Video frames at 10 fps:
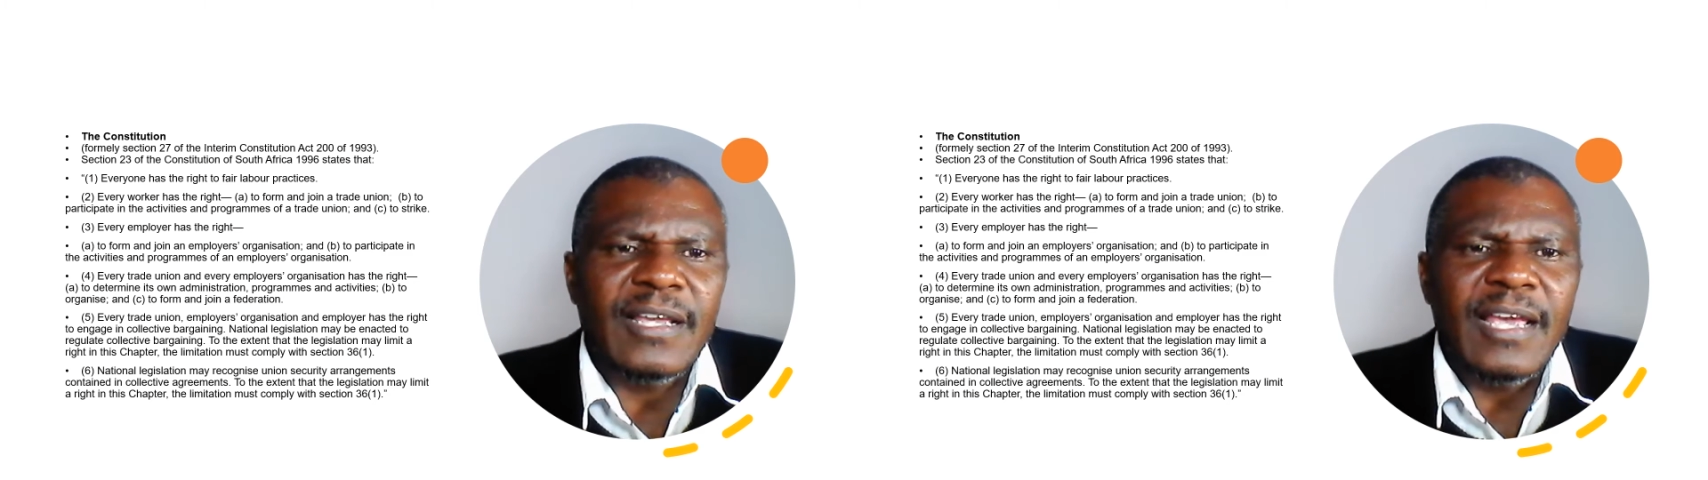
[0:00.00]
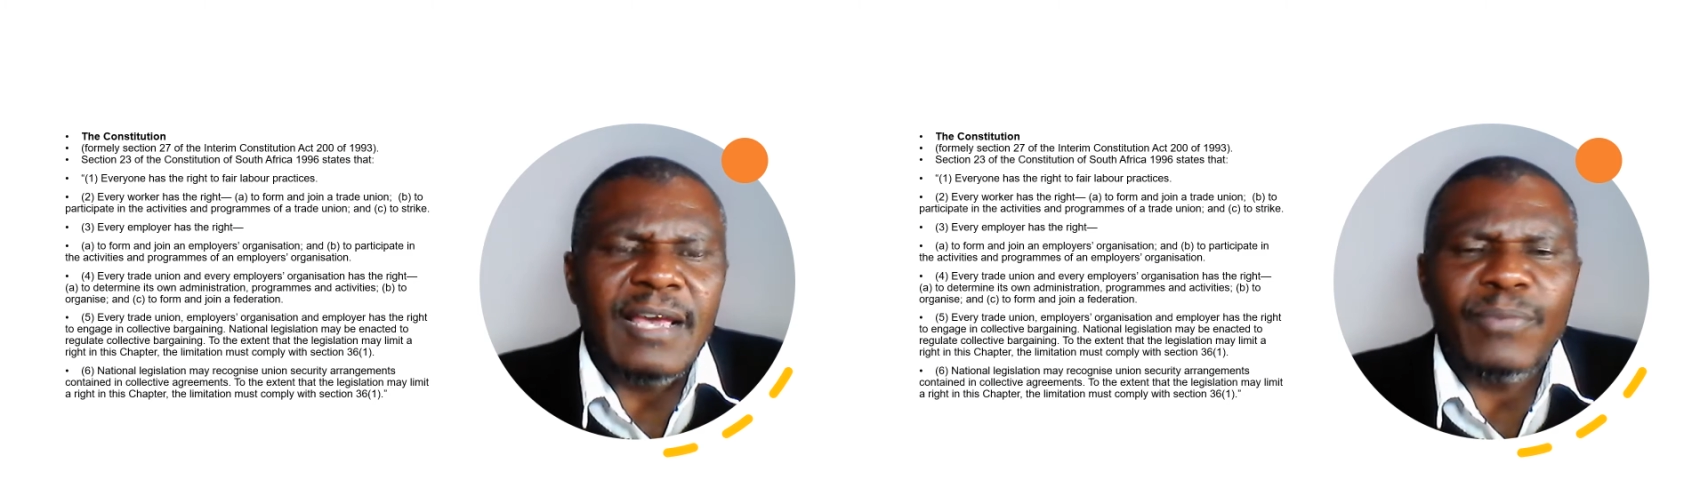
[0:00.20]

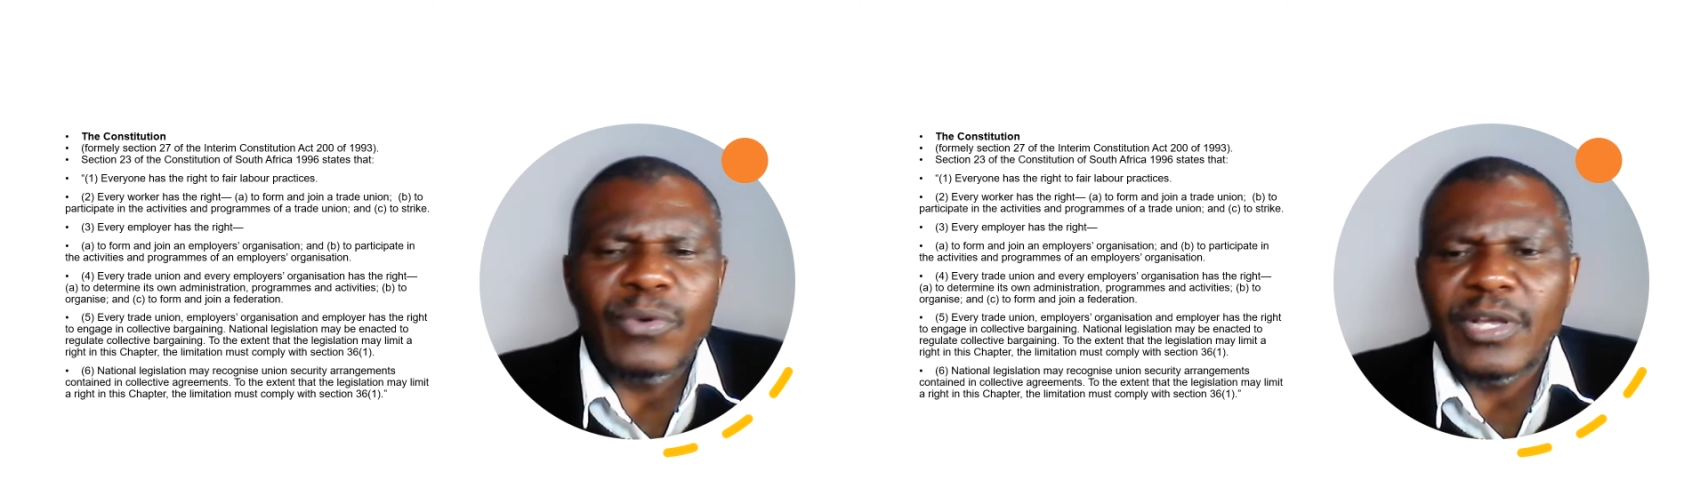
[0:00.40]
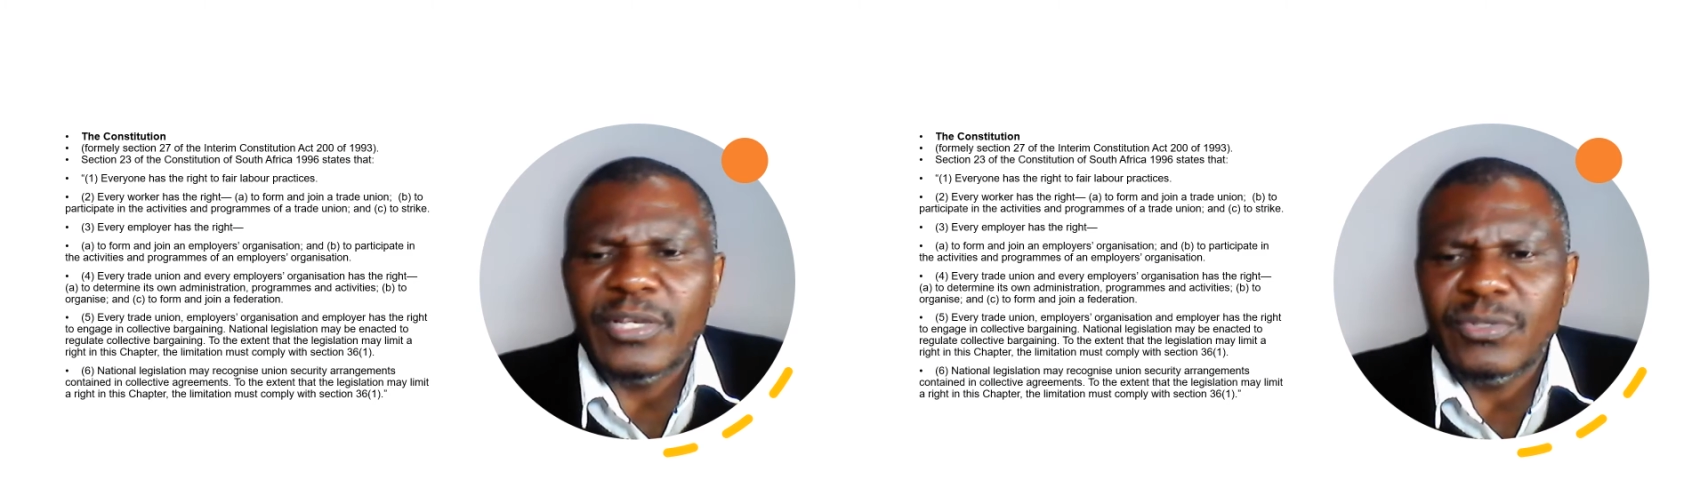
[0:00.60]

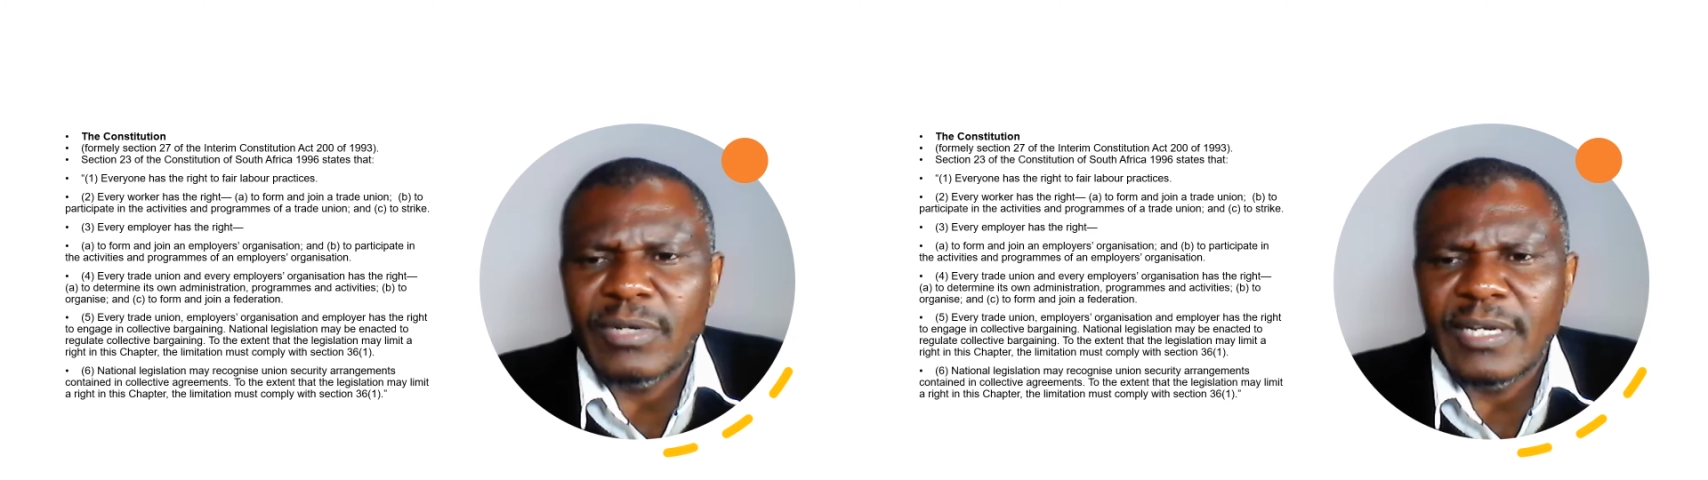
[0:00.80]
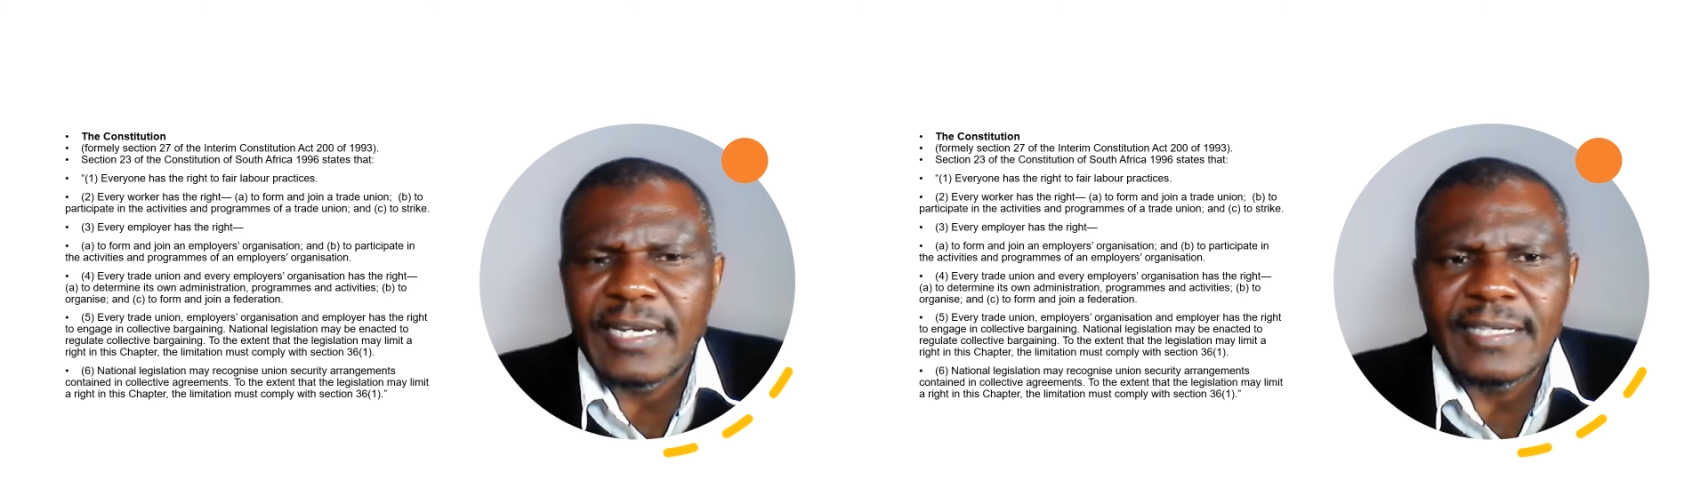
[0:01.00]
employer's
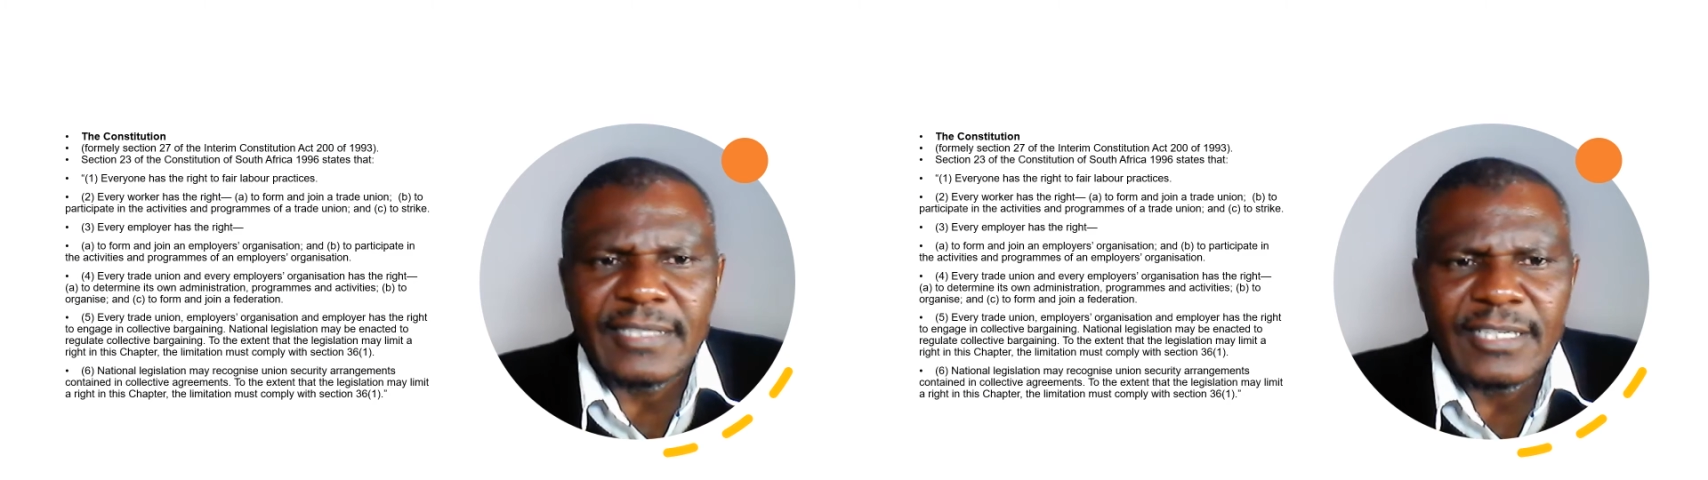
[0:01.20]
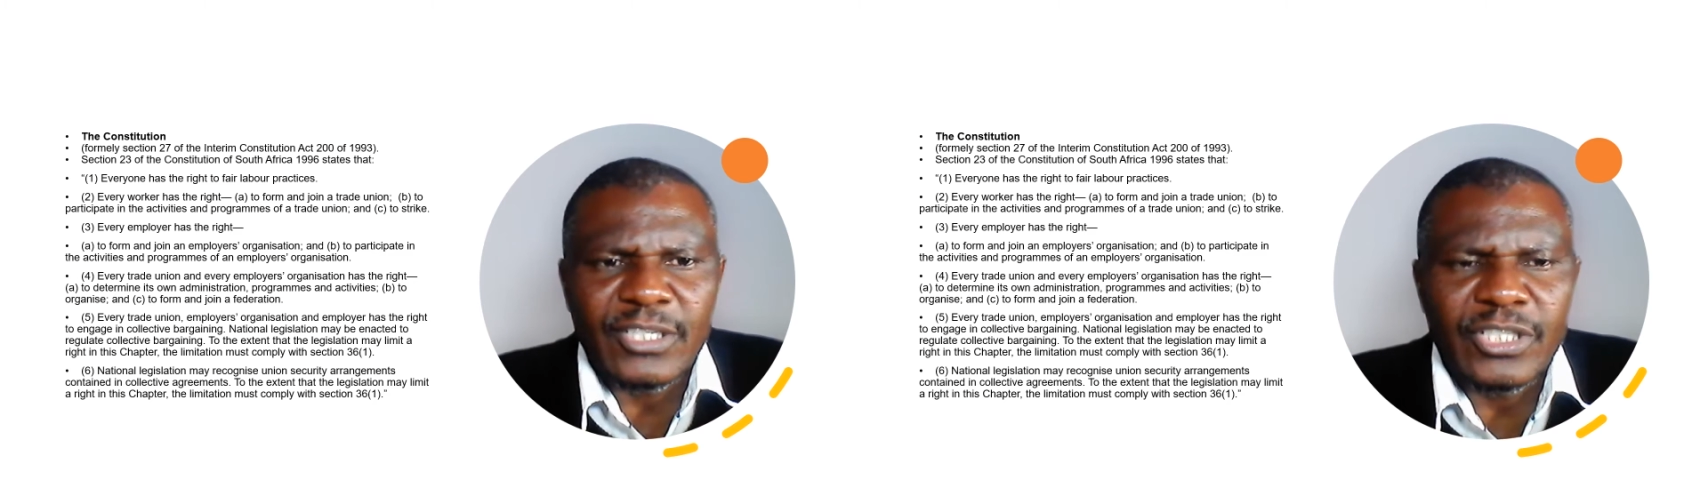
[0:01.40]

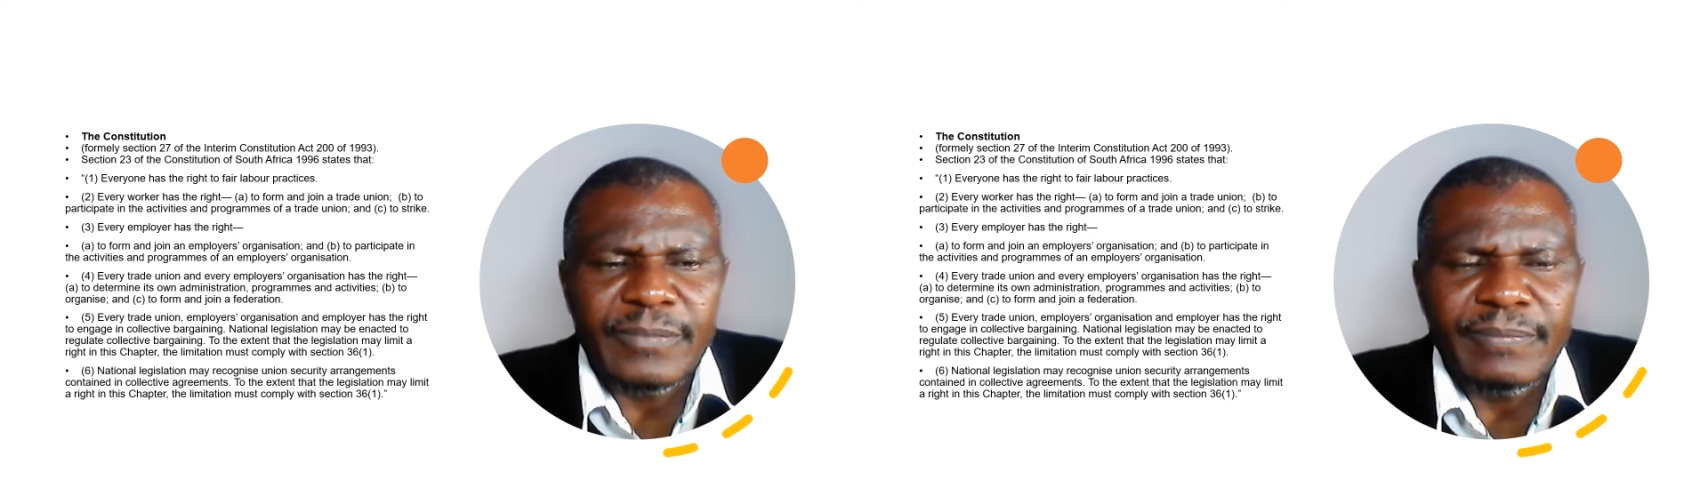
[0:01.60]
organization.